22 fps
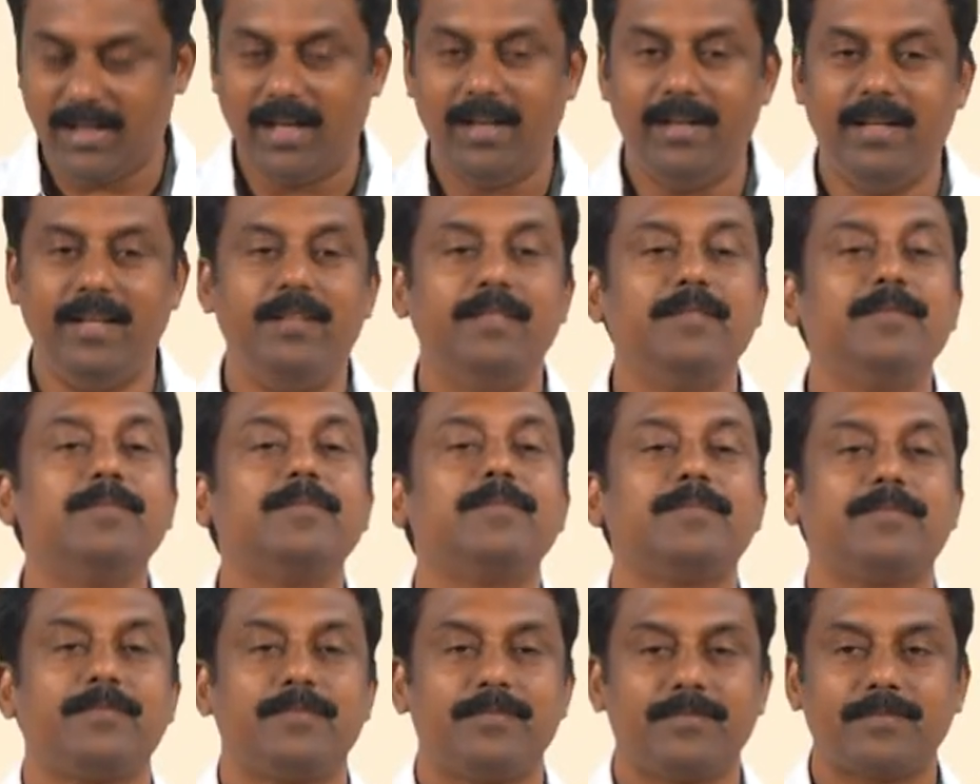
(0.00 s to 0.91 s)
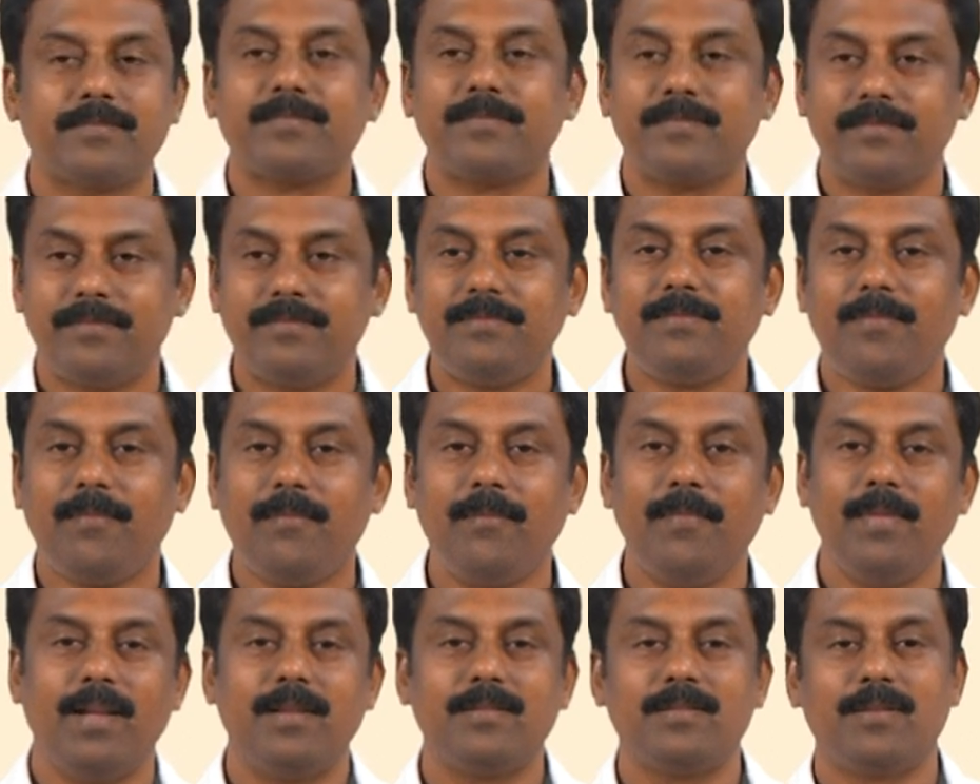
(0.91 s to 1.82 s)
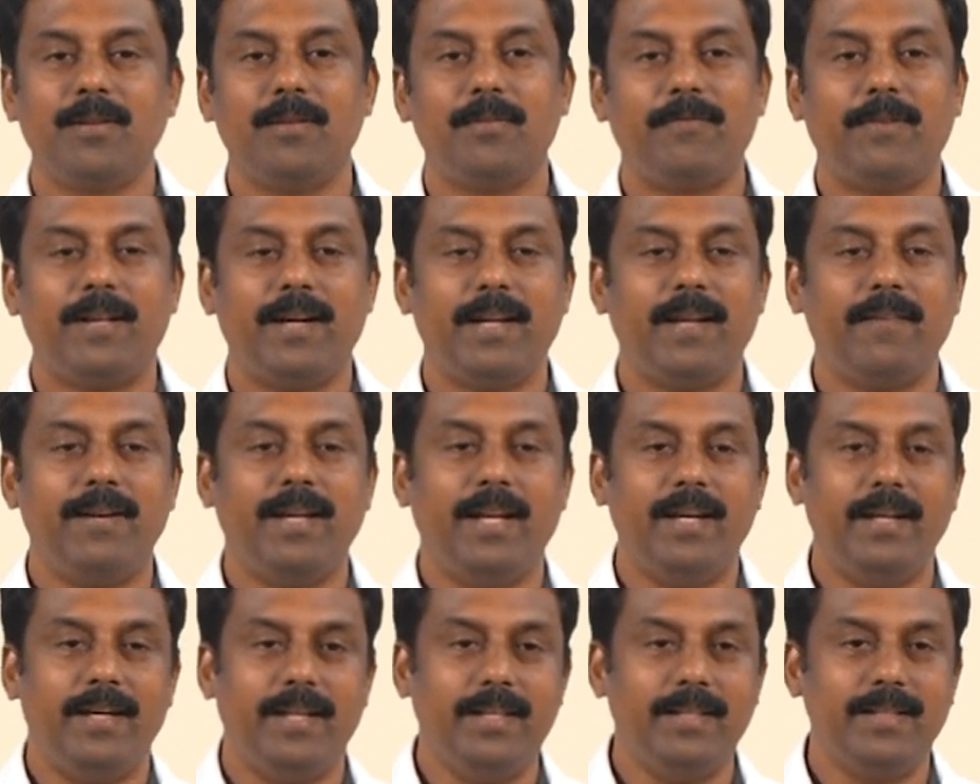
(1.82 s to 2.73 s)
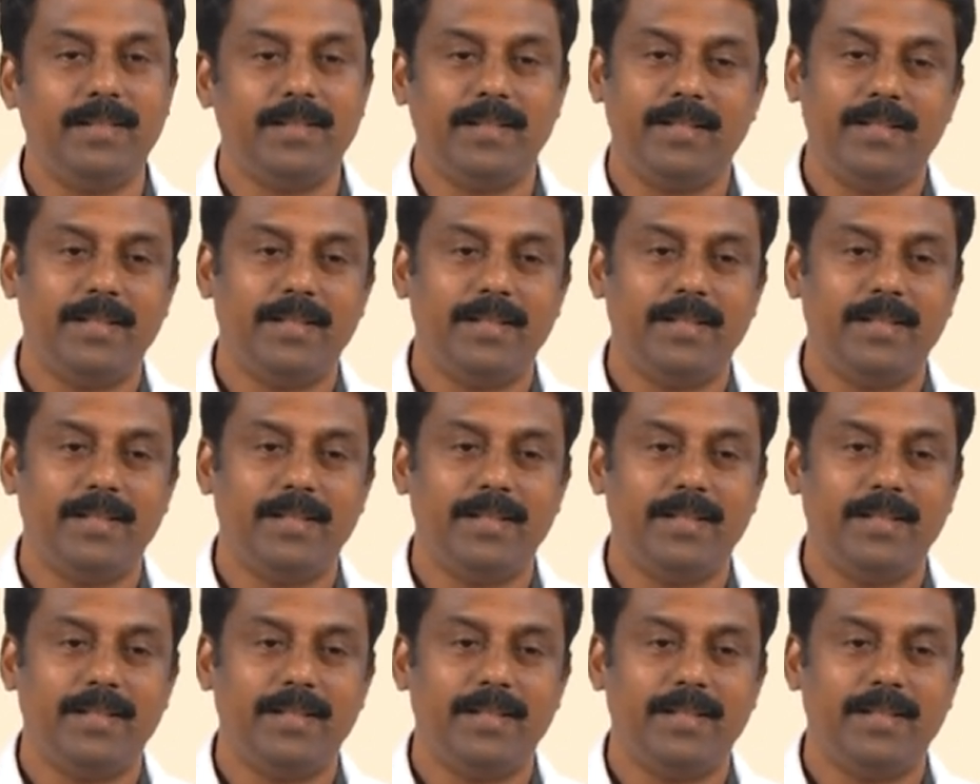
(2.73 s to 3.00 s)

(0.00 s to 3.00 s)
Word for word: LD so, for a given LD,